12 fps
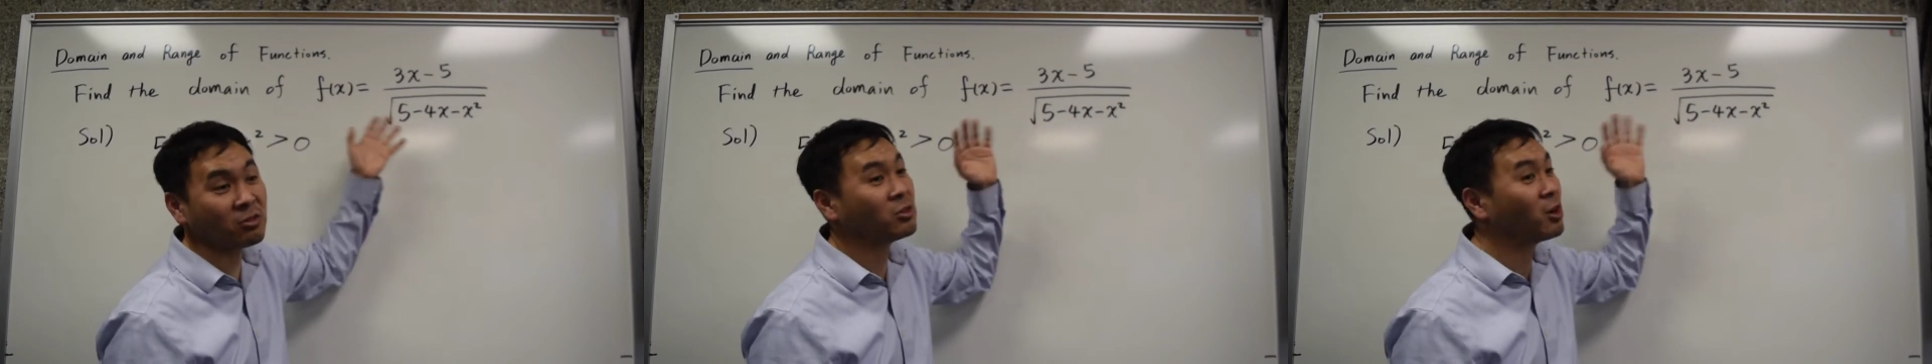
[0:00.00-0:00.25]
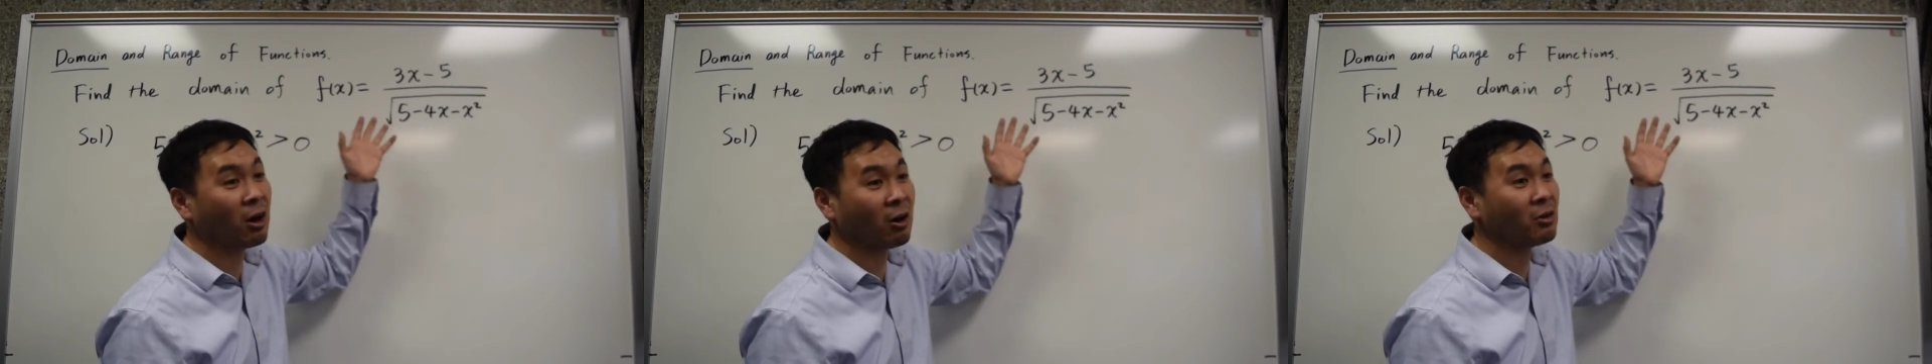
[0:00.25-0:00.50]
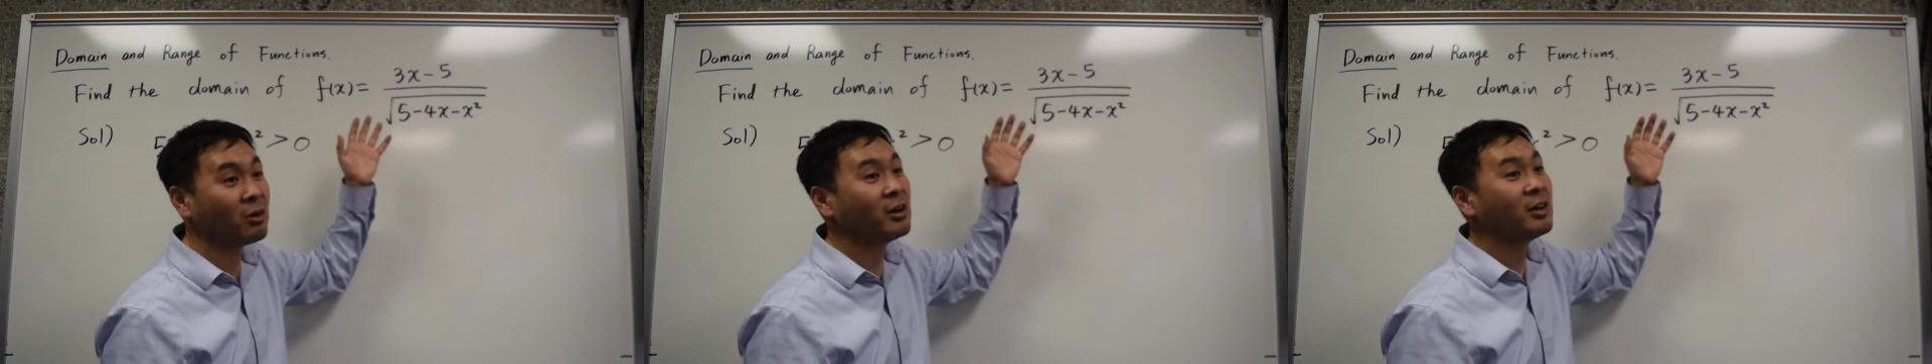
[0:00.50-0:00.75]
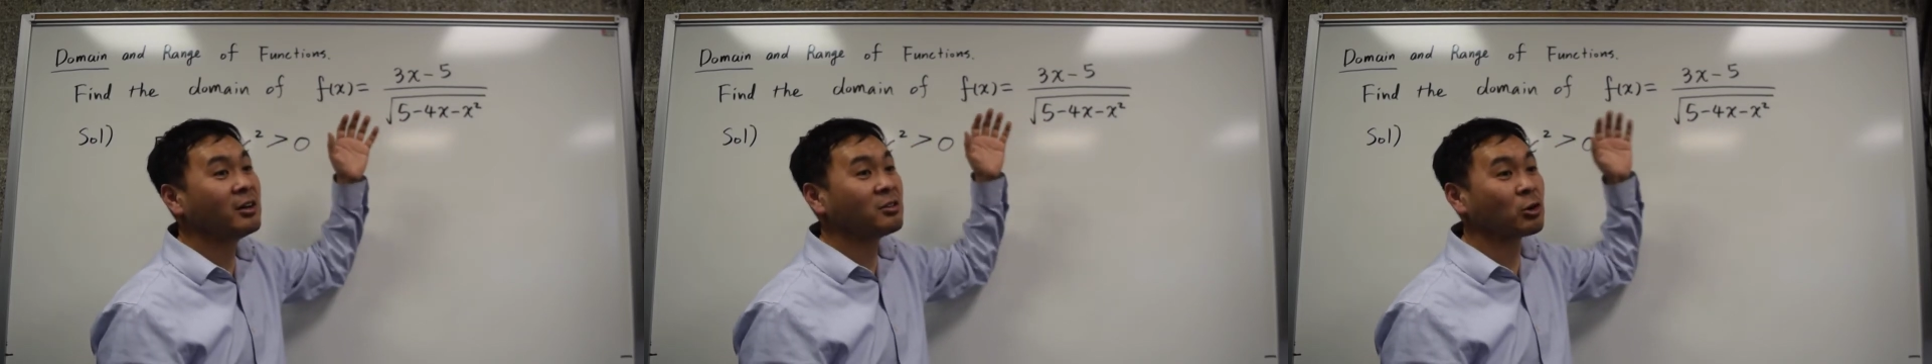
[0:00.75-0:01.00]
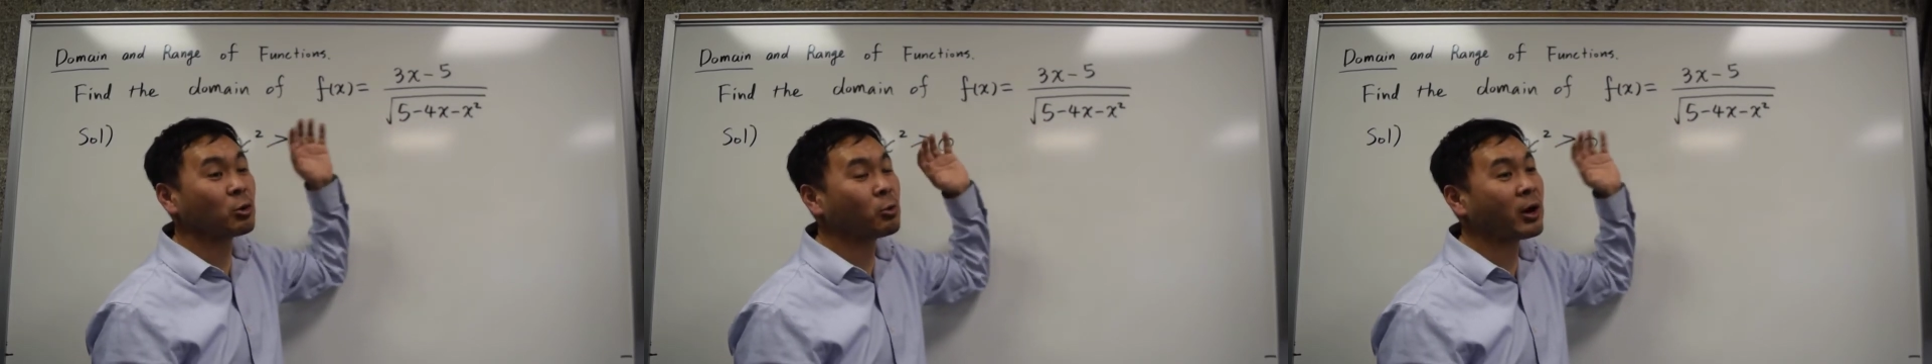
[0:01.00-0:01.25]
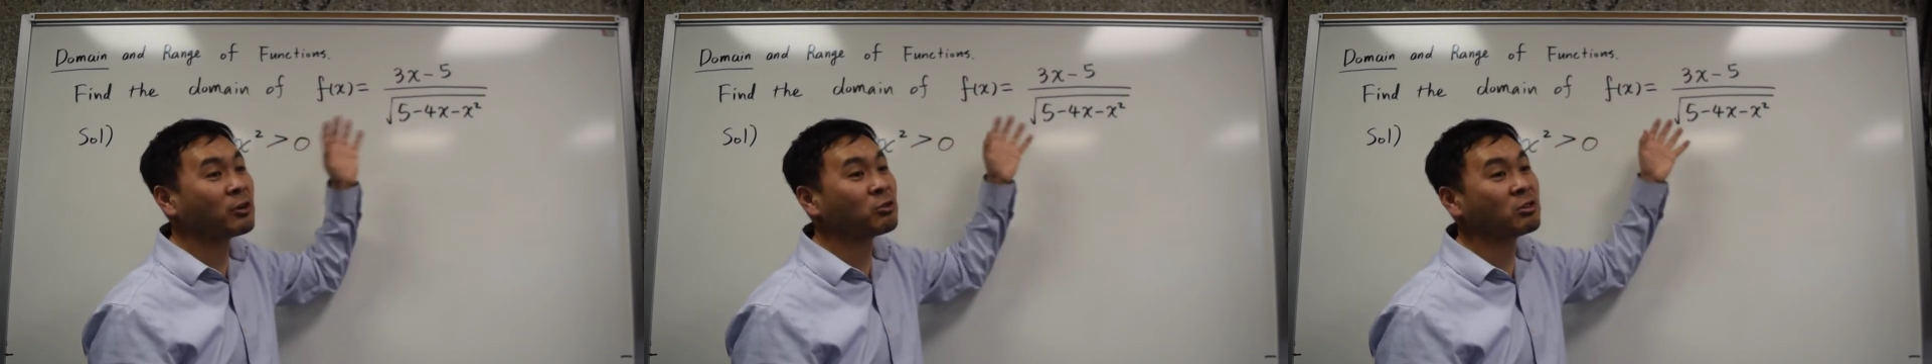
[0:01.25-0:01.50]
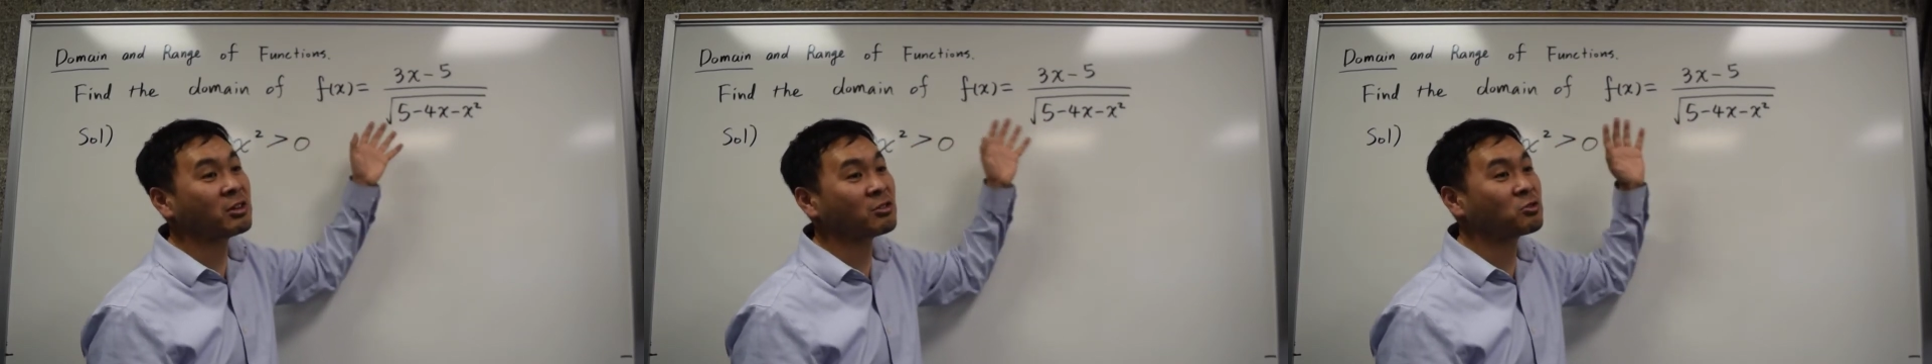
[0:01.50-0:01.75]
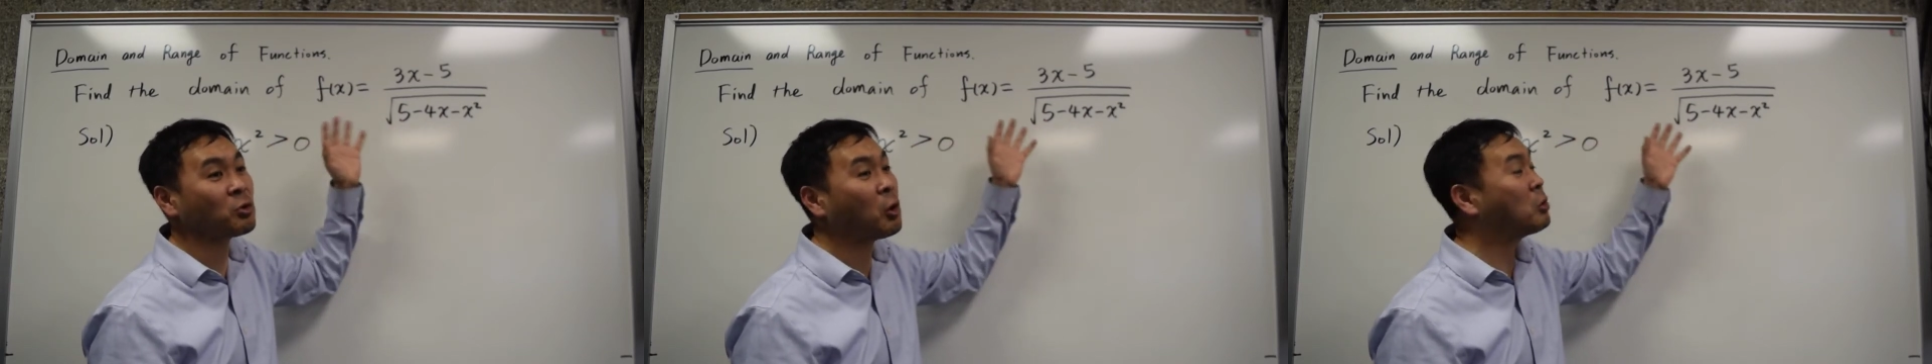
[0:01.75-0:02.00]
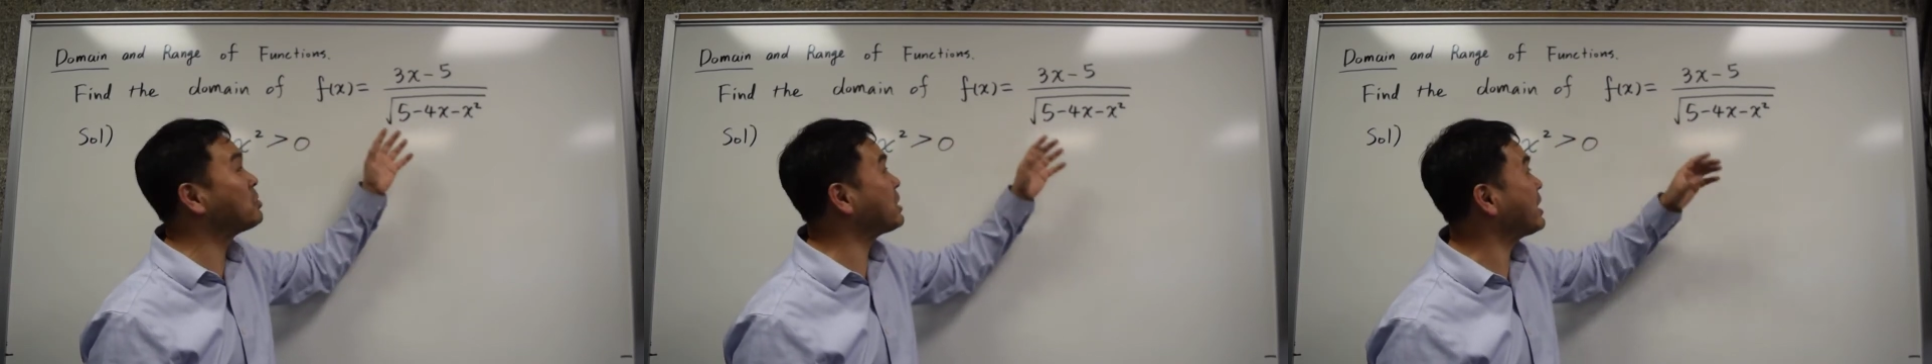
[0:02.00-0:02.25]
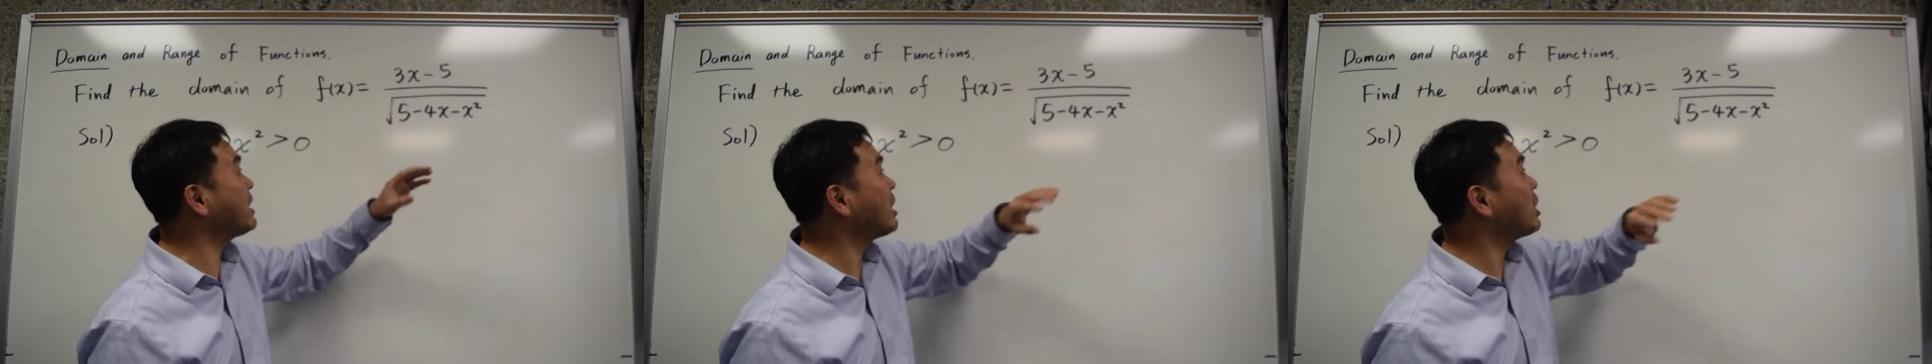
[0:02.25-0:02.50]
No. The question is solely